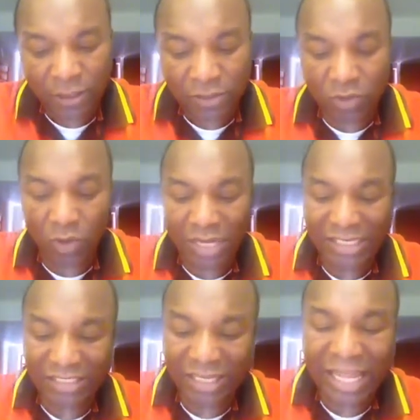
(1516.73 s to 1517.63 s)
So he
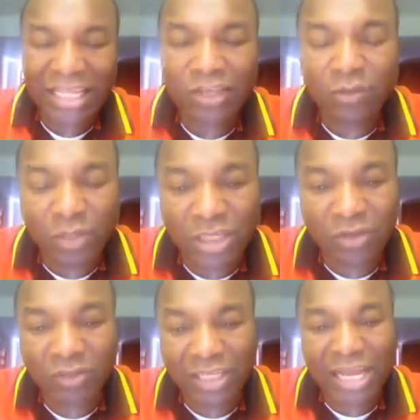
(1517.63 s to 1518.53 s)
said that is,
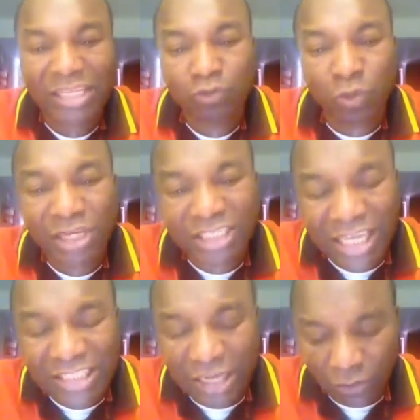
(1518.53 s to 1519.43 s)
Jesus said that is what the
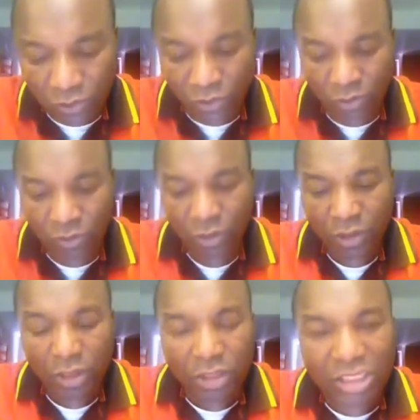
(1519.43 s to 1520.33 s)
Gentiles do.
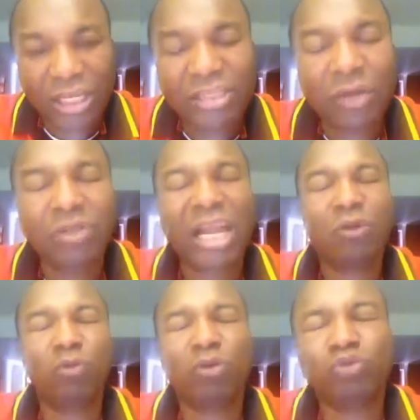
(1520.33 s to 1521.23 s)
Gentiles are the
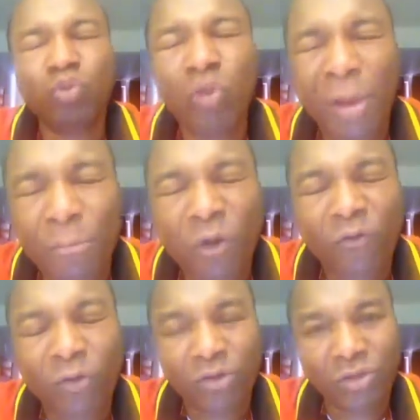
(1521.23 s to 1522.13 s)
ones who are more
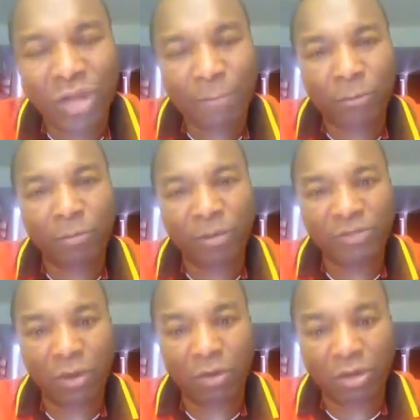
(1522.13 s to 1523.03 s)
focused on their problems
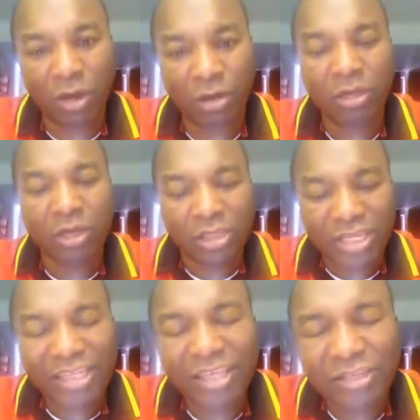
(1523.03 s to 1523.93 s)
than on God.
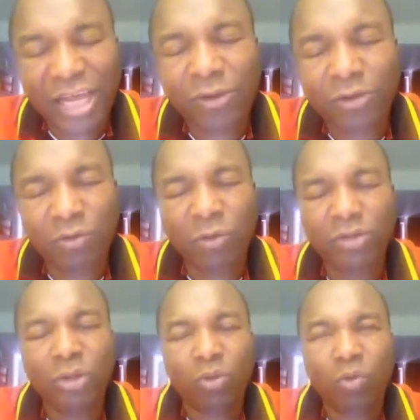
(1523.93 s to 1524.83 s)
Gentiles are the
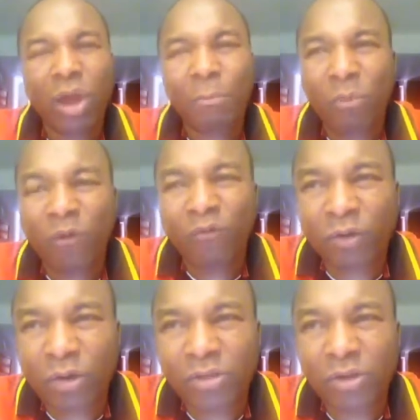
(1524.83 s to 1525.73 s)
ones who are more
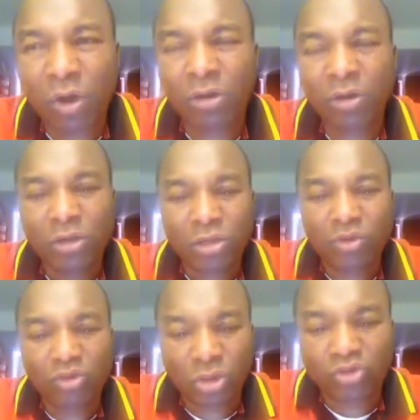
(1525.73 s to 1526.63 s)
focused on, you
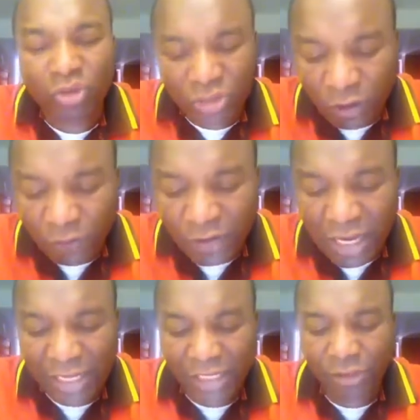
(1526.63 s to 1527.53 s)
know, just resolving
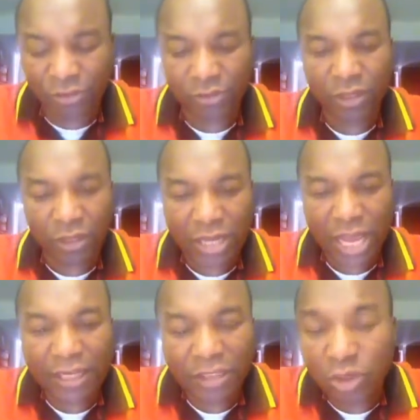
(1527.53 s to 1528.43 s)
their issues
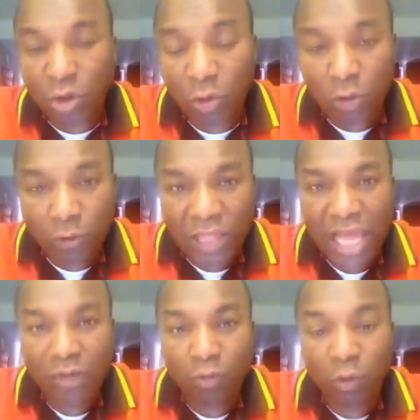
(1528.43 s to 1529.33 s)
than, you know,
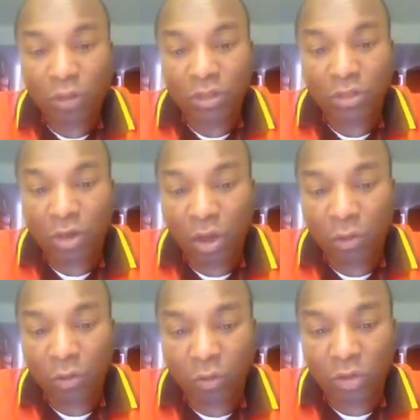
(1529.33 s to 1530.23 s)
than what
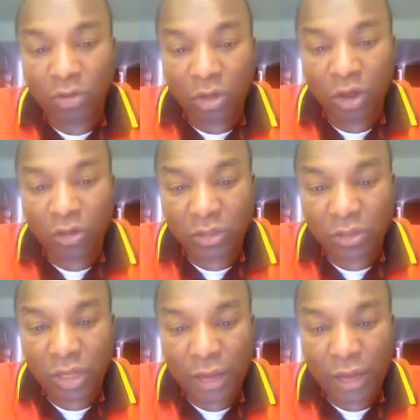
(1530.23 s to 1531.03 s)
God's